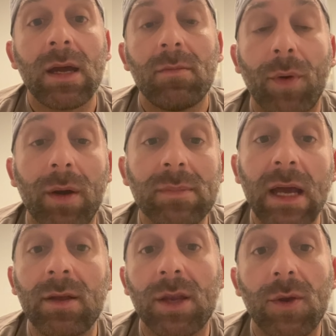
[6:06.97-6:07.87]
But I'm
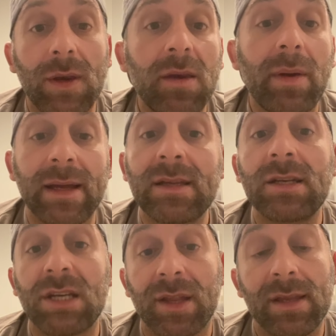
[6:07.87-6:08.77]
telling you, you need to pay
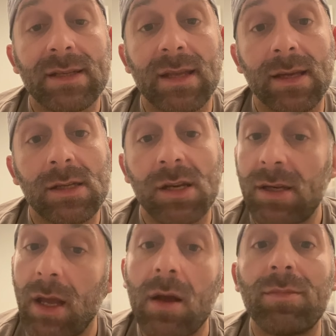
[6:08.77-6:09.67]
attention to these things. You need to
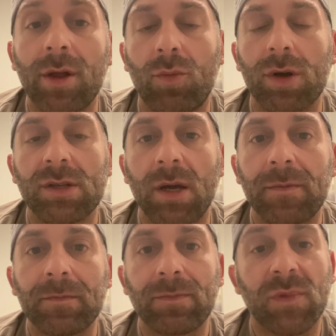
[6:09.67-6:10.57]
get your blood work done.
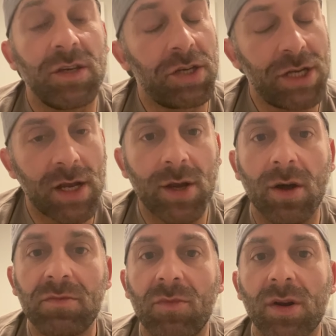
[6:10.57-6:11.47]
You need to check your
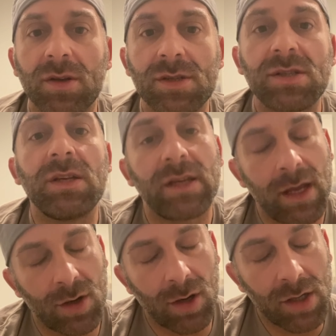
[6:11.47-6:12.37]
health markers. You need to get
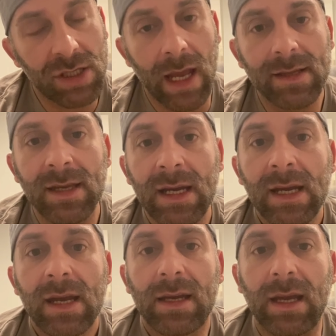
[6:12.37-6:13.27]
your heart checked
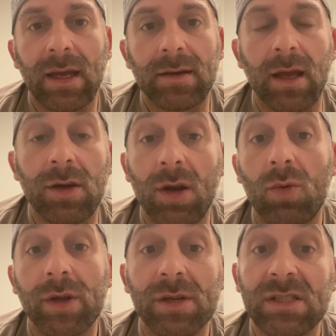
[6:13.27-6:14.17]
and know
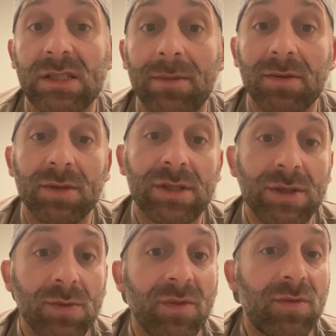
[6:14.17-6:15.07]
what you're susceptible
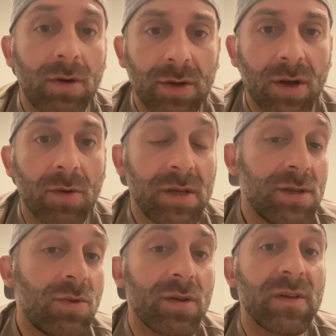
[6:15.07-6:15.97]
to before you go and
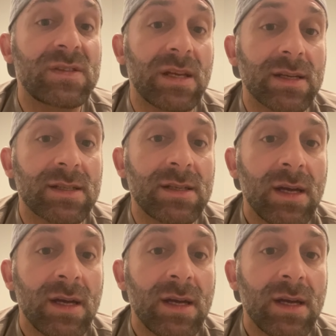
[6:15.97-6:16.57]
do all these things.